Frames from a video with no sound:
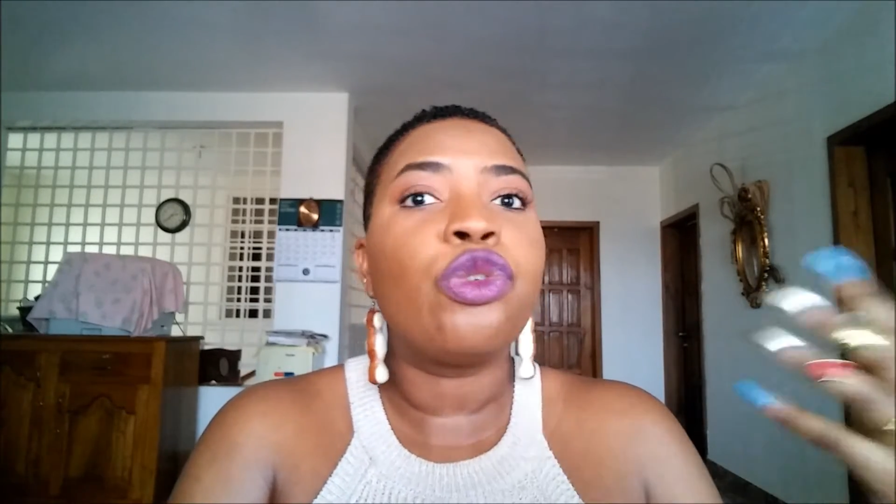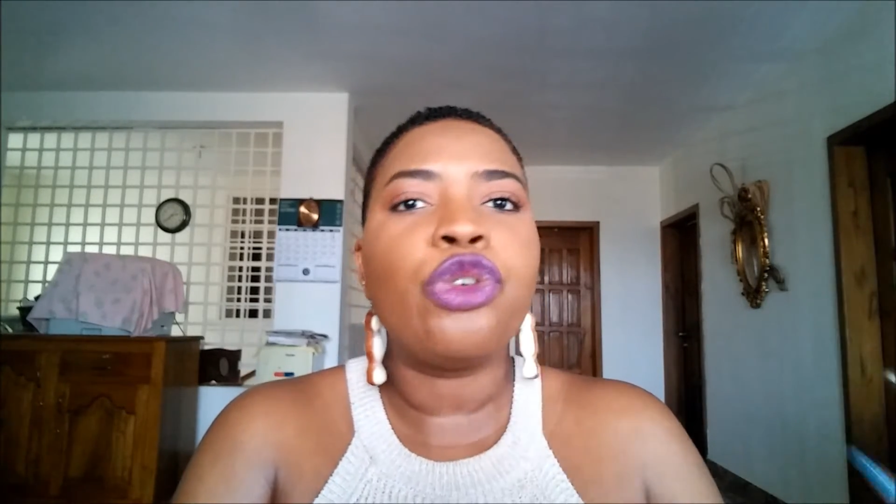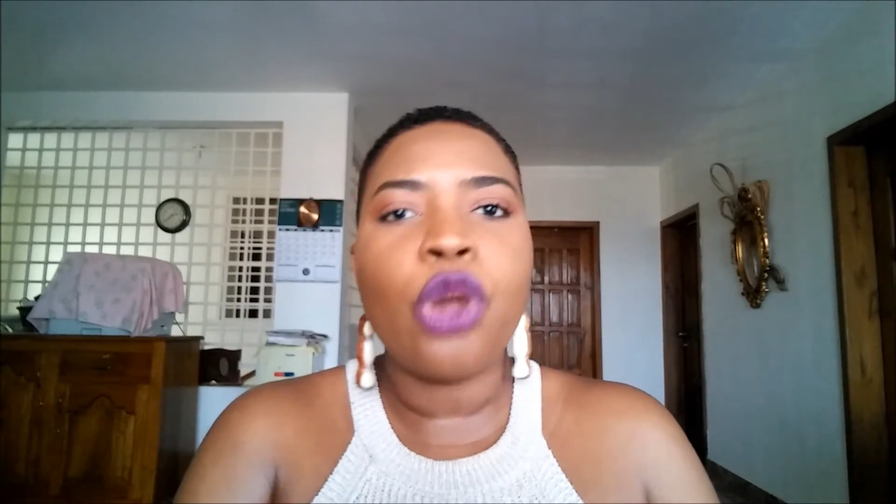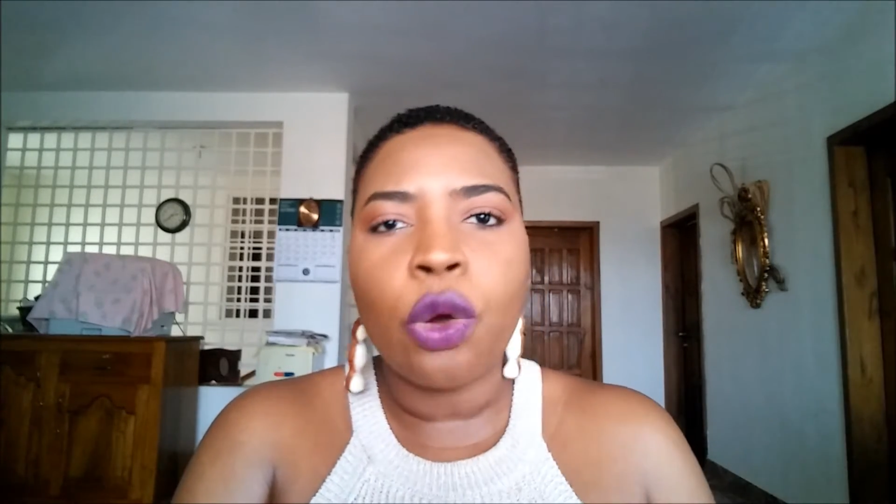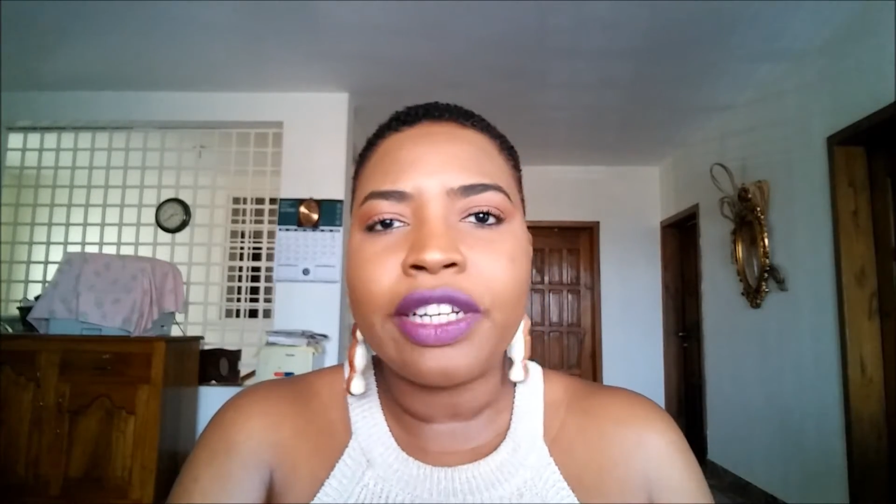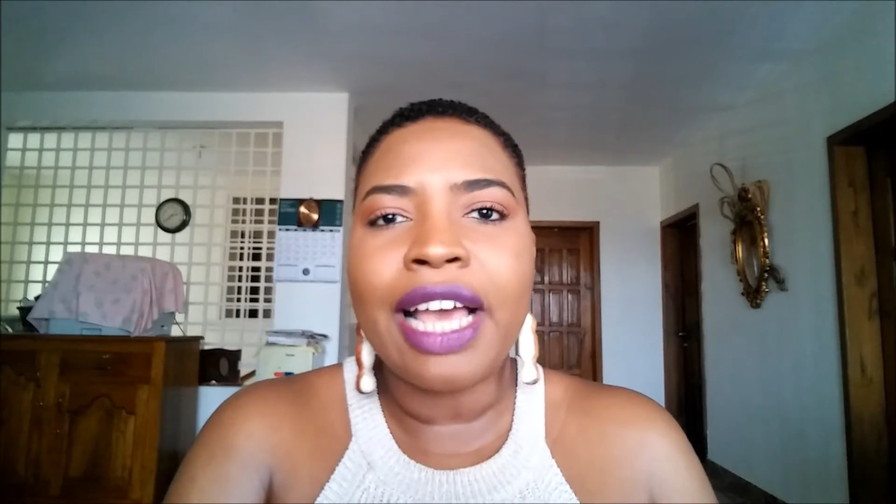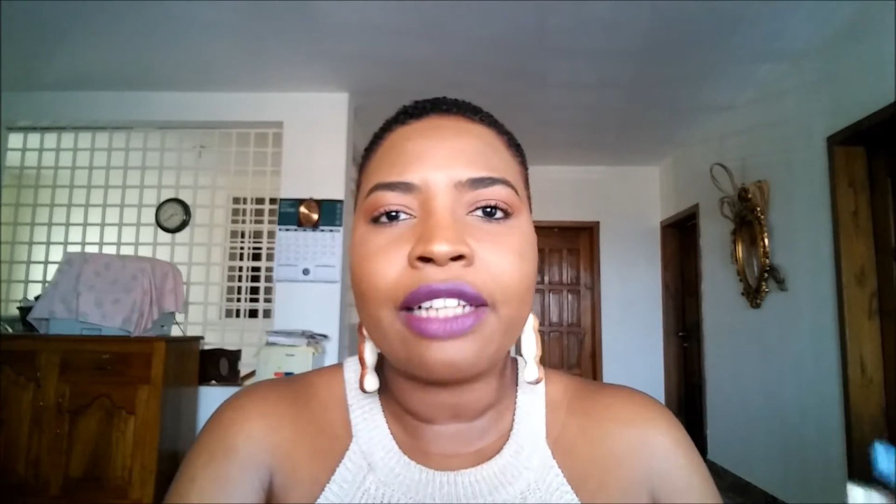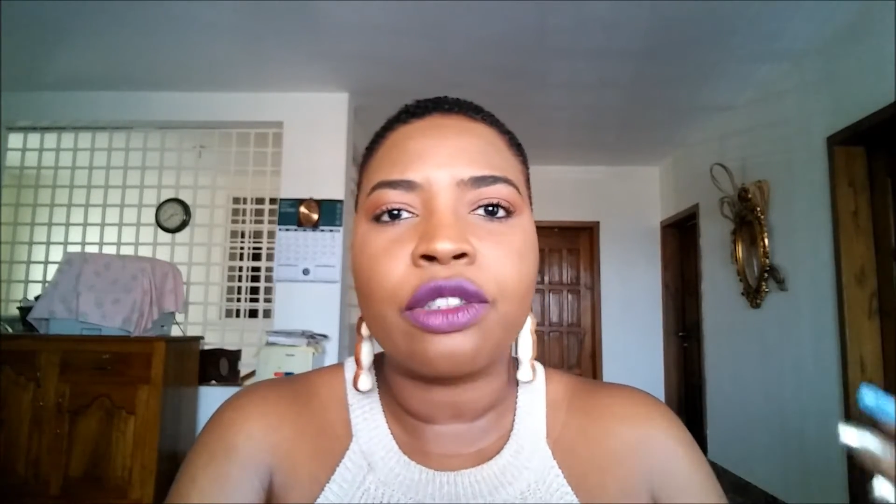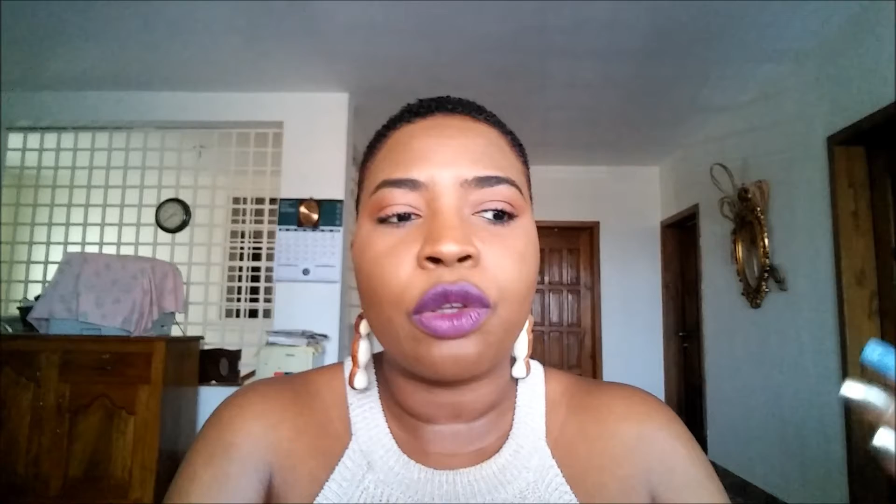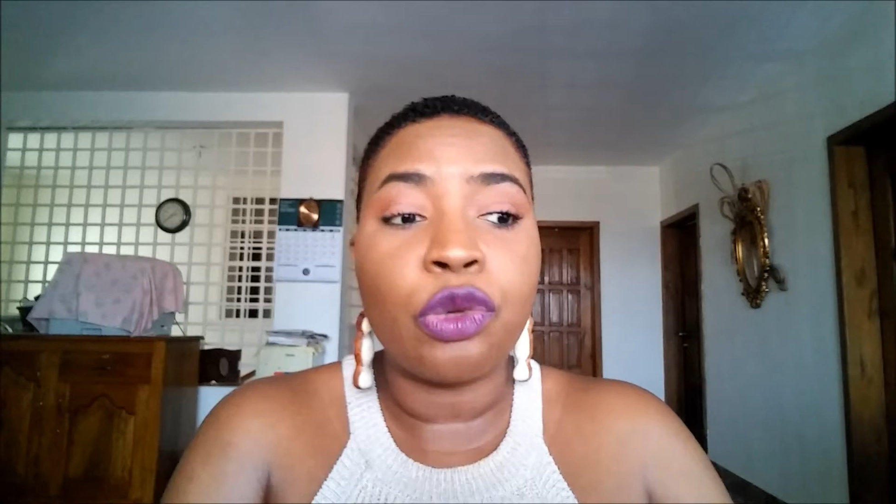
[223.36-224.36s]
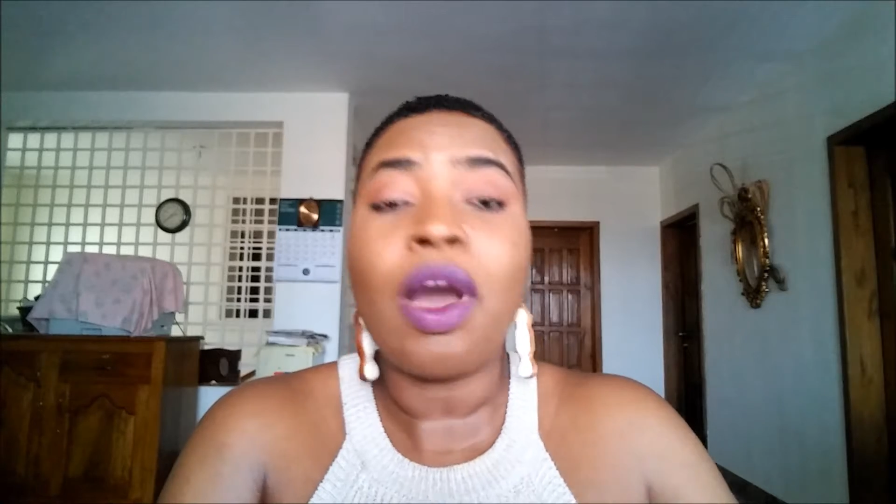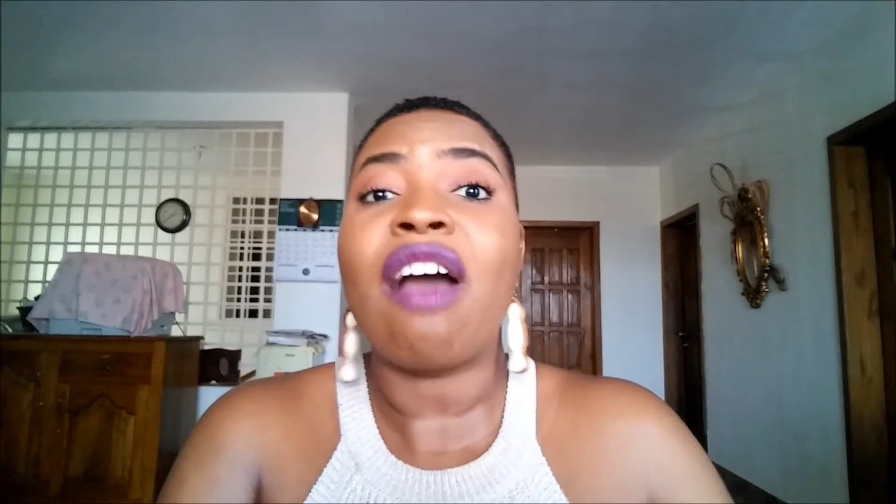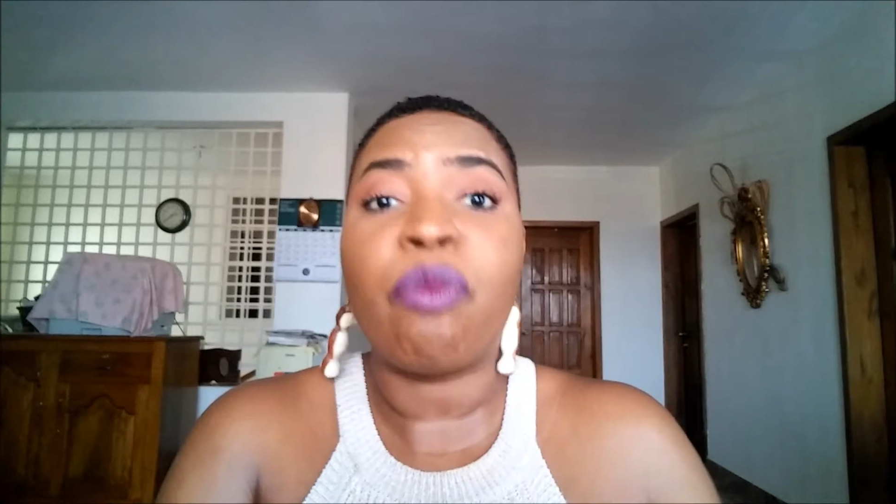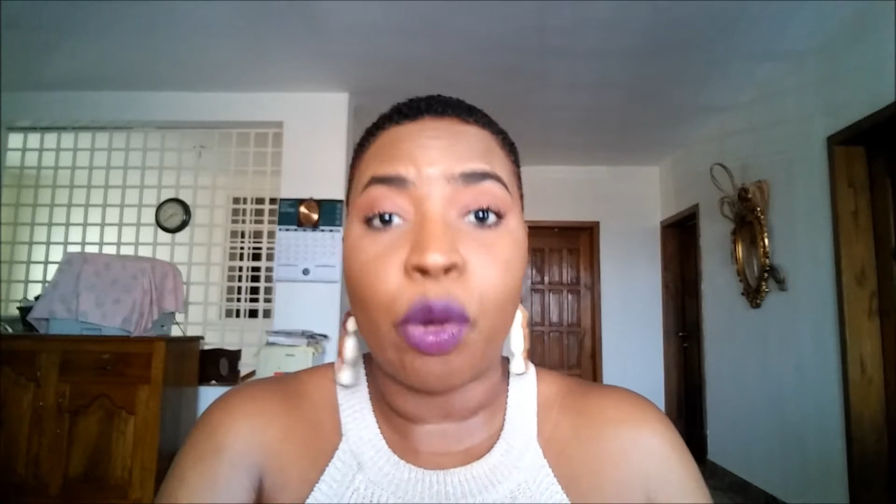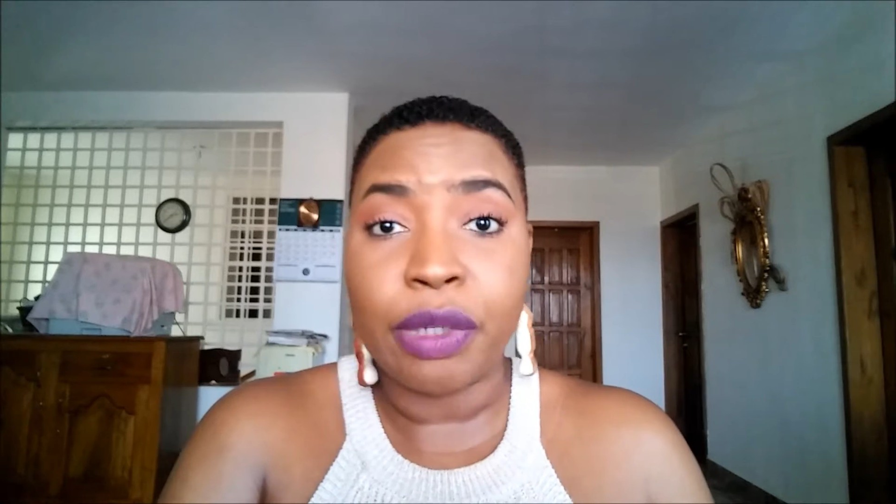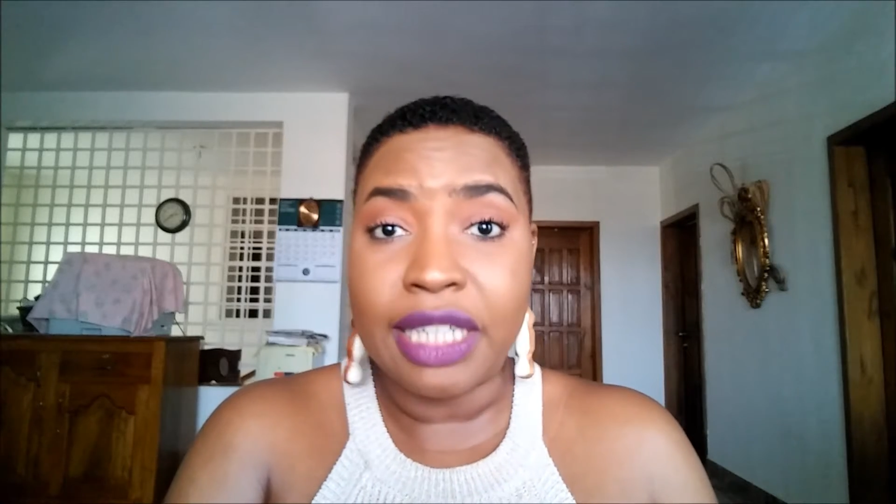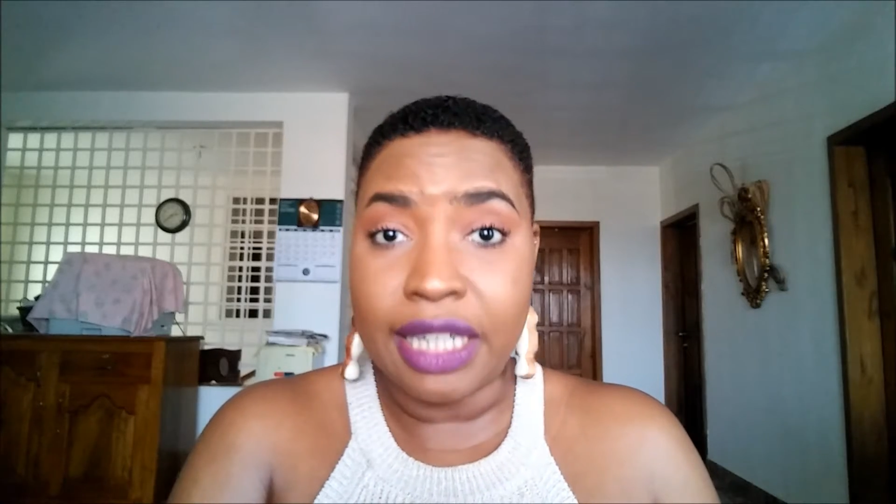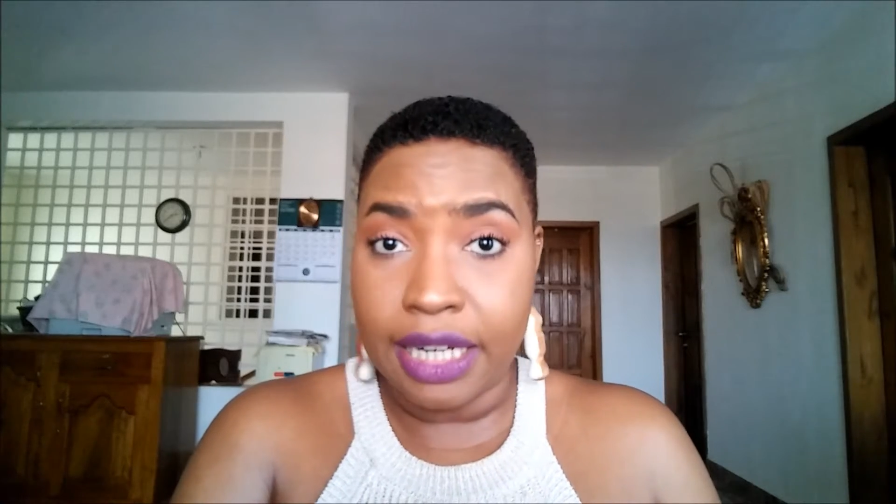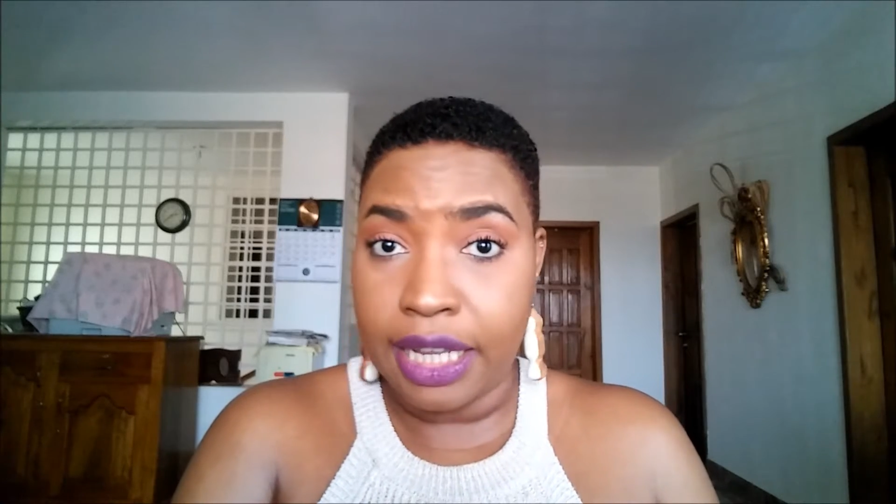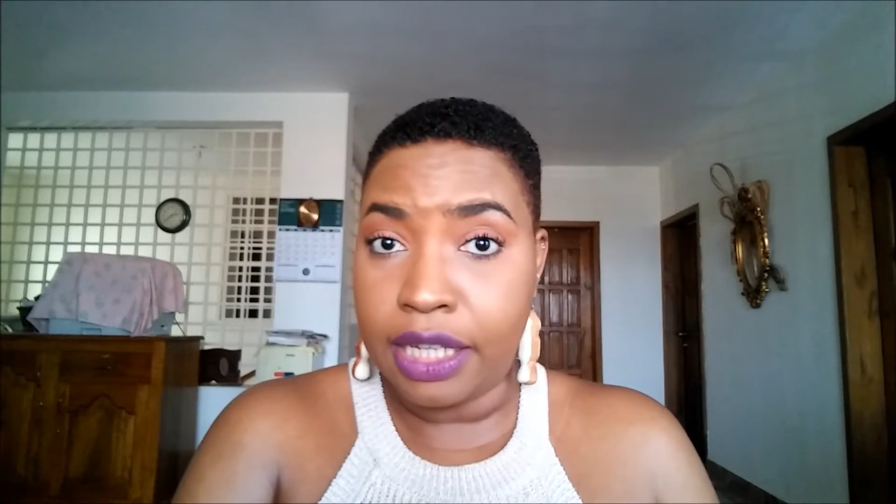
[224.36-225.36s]
know that you have
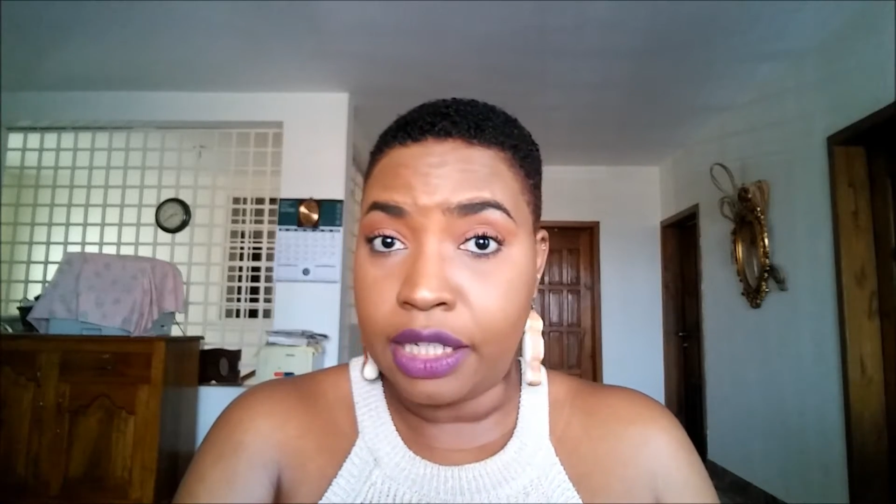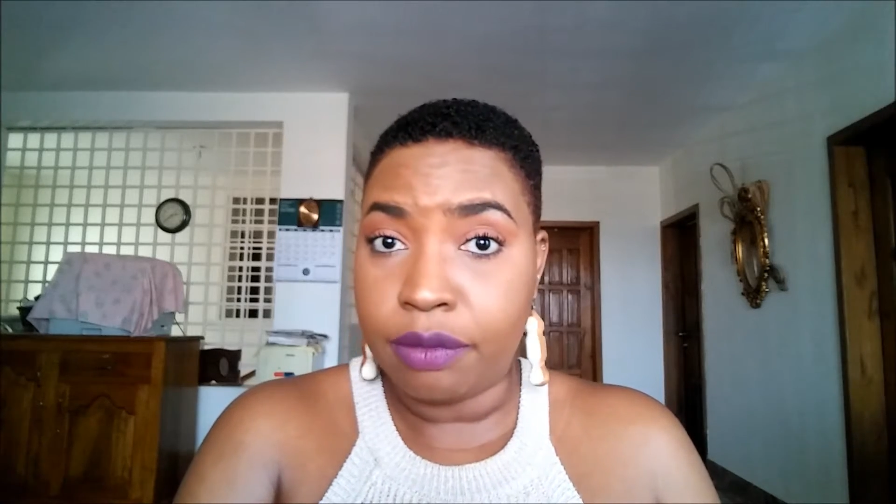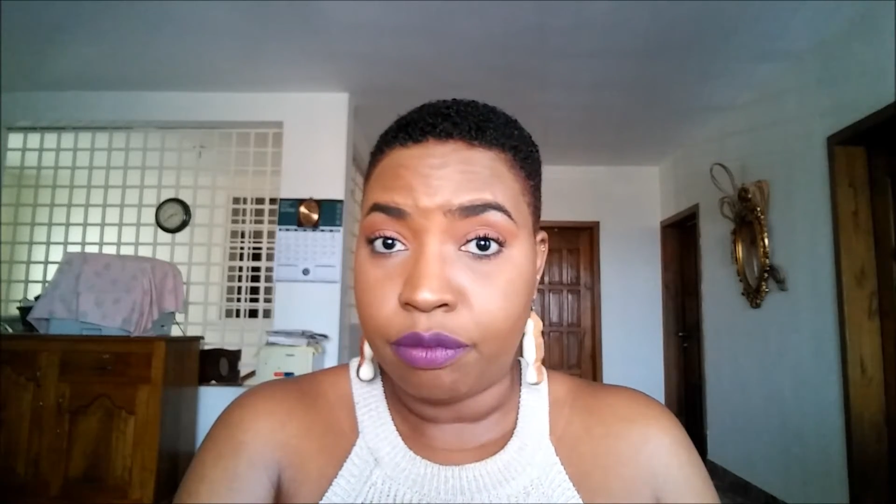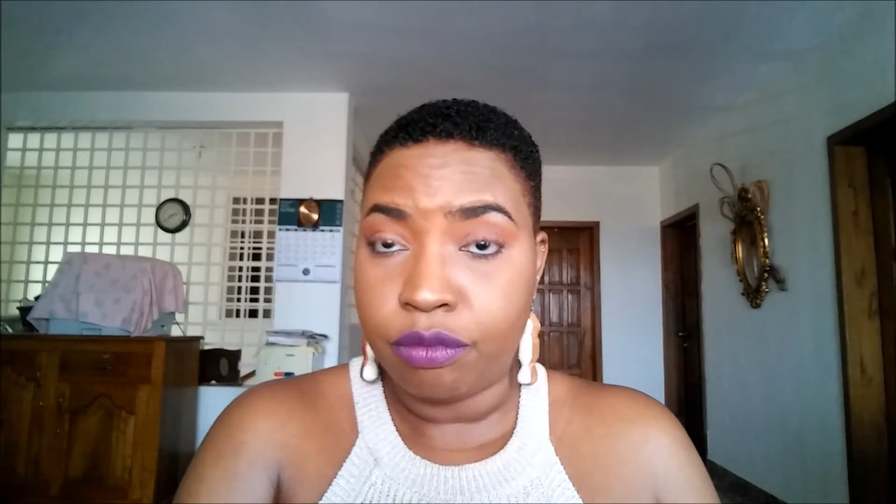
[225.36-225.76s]
property in Haiti,